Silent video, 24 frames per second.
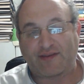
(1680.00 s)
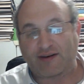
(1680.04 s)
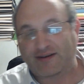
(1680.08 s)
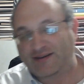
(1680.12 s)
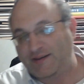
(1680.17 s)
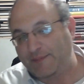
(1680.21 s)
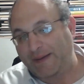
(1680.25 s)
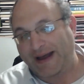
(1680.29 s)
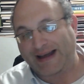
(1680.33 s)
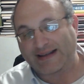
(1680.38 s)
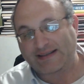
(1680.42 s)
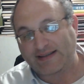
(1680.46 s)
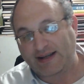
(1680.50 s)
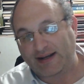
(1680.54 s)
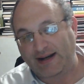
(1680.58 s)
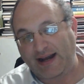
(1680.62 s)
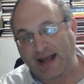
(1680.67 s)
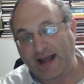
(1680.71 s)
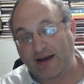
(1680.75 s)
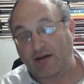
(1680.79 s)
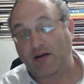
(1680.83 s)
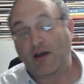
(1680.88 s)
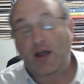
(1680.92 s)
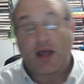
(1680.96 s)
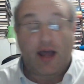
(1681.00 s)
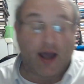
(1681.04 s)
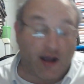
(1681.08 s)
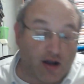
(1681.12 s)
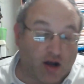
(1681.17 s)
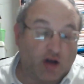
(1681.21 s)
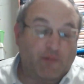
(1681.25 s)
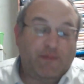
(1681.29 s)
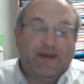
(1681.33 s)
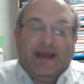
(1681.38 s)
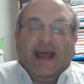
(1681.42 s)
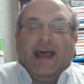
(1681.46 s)
to paskin now. It
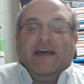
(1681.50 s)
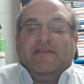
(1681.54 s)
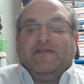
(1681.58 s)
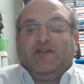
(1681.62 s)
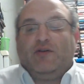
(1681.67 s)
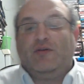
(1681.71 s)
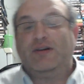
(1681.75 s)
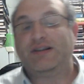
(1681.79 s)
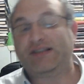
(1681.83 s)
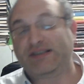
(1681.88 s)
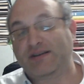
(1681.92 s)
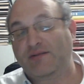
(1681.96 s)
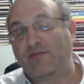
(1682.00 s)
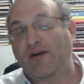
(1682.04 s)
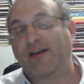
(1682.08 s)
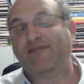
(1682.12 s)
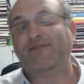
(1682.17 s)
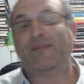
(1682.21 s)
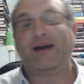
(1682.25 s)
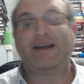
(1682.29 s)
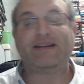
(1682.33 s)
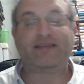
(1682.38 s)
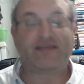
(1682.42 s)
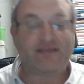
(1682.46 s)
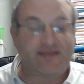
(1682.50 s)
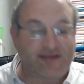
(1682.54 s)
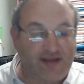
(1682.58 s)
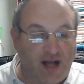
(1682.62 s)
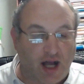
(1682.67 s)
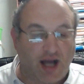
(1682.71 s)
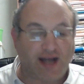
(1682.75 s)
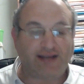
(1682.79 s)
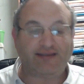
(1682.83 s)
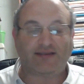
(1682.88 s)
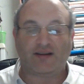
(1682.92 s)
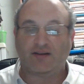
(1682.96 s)
could be afterwards. The Rav might
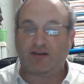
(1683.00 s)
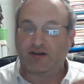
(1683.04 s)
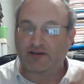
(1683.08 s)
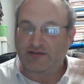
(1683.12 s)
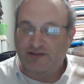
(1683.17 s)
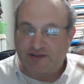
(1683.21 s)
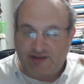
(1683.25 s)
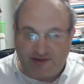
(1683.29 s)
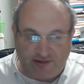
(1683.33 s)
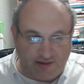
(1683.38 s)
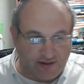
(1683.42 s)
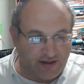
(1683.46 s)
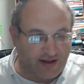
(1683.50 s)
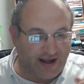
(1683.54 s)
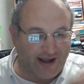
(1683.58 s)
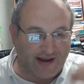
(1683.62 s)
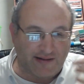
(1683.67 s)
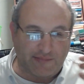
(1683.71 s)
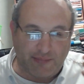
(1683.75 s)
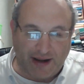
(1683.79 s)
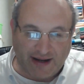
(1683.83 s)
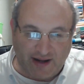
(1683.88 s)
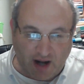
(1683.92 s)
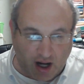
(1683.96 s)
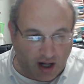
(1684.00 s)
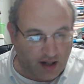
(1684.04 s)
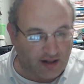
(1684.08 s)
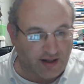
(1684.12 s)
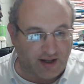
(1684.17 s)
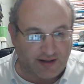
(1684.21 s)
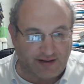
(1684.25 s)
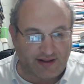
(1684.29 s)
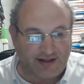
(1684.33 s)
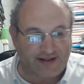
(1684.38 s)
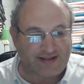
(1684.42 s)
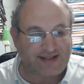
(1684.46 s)
decide to learn the sugya and might argue
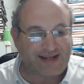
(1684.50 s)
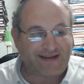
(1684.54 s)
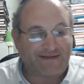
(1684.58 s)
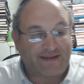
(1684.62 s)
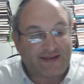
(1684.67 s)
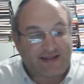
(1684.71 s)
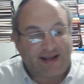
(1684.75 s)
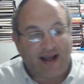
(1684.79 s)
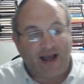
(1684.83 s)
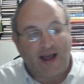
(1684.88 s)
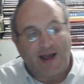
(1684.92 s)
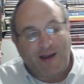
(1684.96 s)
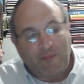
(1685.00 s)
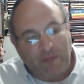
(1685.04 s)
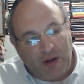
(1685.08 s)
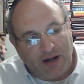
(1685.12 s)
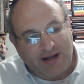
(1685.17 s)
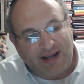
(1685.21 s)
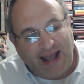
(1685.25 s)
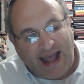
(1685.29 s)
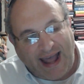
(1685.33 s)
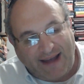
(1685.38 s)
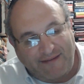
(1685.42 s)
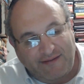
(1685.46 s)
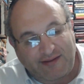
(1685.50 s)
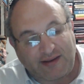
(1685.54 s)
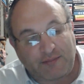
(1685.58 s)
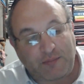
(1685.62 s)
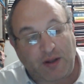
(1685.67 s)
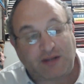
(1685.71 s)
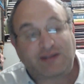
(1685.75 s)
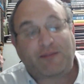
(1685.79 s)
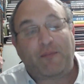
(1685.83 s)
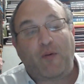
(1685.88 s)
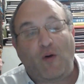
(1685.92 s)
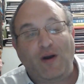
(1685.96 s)
on the Nesivas, but
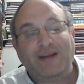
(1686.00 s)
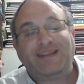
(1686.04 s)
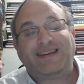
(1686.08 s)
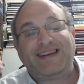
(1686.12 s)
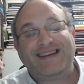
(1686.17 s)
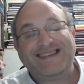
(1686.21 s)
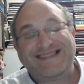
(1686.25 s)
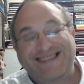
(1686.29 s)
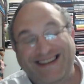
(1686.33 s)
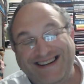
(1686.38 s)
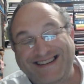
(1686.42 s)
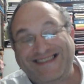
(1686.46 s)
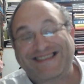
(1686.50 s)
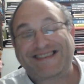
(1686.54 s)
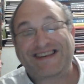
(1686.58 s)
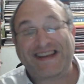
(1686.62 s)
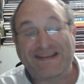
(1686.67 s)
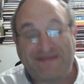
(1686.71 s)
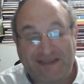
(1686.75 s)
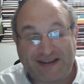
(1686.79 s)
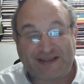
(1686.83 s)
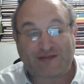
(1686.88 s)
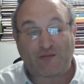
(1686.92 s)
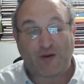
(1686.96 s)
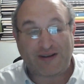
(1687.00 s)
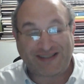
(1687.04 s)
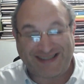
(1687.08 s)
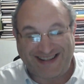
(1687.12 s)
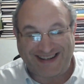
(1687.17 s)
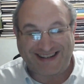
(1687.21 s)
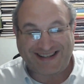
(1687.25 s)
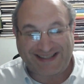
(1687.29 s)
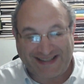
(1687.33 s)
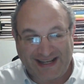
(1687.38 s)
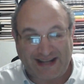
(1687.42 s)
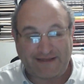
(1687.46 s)
the point is the Nesivas was the
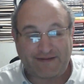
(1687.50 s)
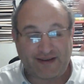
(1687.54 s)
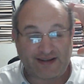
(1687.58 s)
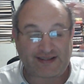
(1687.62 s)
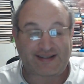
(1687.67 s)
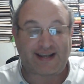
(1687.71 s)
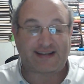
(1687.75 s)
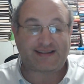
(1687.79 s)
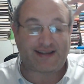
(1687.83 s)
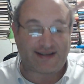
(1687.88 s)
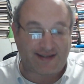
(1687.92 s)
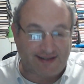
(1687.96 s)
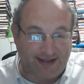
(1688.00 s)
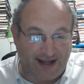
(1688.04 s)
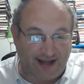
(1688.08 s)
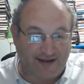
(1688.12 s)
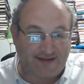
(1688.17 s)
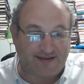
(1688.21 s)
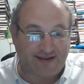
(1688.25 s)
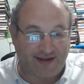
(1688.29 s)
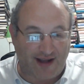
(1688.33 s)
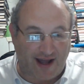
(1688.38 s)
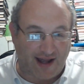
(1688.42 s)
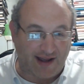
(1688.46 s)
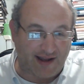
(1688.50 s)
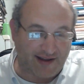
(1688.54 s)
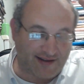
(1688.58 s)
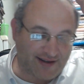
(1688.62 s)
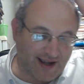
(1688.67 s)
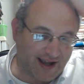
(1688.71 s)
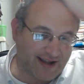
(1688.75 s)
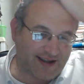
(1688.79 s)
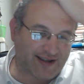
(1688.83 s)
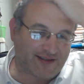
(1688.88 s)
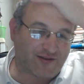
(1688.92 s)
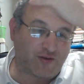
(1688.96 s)
Nesivas, as I said, I
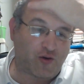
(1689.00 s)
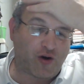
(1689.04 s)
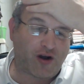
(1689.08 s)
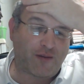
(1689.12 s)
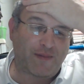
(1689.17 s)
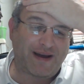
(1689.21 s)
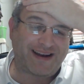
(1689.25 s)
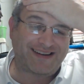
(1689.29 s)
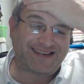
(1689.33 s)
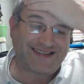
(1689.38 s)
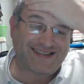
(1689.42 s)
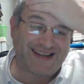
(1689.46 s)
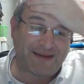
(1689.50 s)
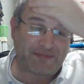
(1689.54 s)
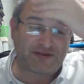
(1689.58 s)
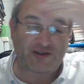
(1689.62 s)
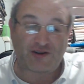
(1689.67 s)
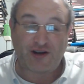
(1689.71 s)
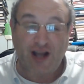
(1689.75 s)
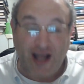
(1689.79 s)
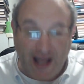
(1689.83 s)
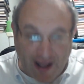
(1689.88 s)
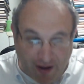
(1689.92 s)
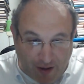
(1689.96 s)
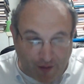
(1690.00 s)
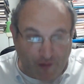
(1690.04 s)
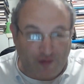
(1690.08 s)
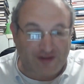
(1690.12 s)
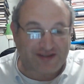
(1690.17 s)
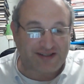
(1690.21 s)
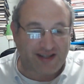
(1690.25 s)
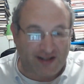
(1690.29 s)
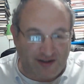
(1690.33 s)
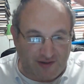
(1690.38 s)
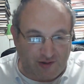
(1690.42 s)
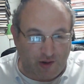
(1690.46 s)
talk about in this episode. He was
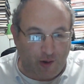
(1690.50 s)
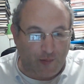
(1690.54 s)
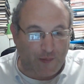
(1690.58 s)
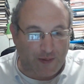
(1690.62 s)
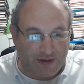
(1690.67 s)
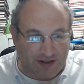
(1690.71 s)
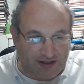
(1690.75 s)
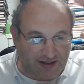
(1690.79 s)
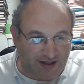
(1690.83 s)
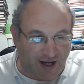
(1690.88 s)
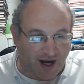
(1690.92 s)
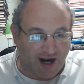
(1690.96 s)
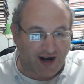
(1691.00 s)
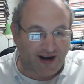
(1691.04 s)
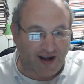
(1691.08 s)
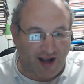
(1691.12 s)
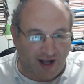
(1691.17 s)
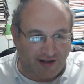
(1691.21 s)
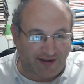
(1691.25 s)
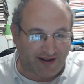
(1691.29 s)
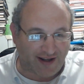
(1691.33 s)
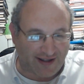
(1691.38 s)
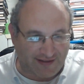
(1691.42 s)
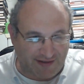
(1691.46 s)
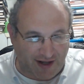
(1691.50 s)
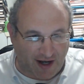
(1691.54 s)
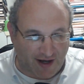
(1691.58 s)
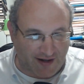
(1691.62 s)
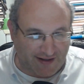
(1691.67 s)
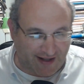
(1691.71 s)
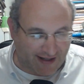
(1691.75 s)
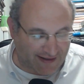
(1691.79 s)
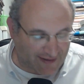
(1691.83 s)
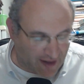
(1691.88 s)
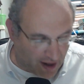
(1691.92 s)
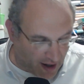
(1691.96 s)
the superstar Gadol Hadar in
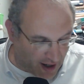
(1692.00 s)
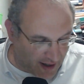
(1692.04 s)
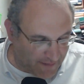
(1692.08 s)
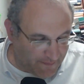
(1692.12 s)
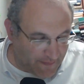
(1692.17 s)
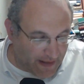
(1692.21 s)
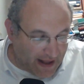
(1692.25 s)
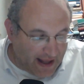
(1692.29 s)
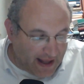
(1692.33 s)
that time.